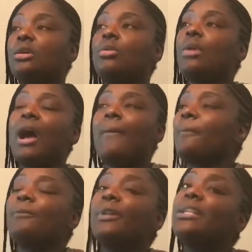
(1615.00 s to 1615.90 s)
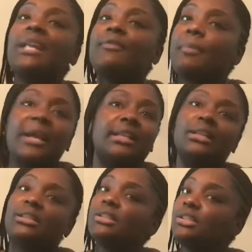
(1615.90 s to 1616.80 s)
So I really never paid that
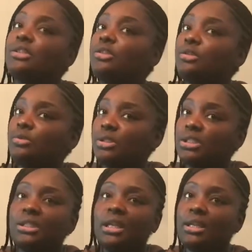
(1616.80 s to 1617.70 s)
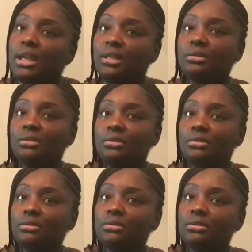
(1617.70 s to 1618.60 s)
attention till you just said that.
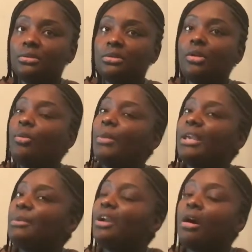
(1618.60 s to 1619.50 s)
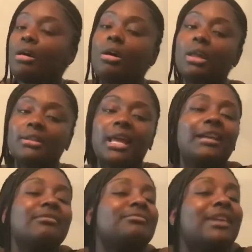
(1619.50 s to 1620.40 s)
So maybe
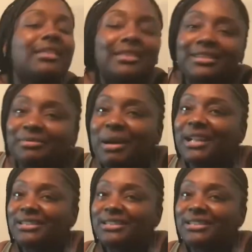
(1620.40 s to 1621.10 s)
nothing is by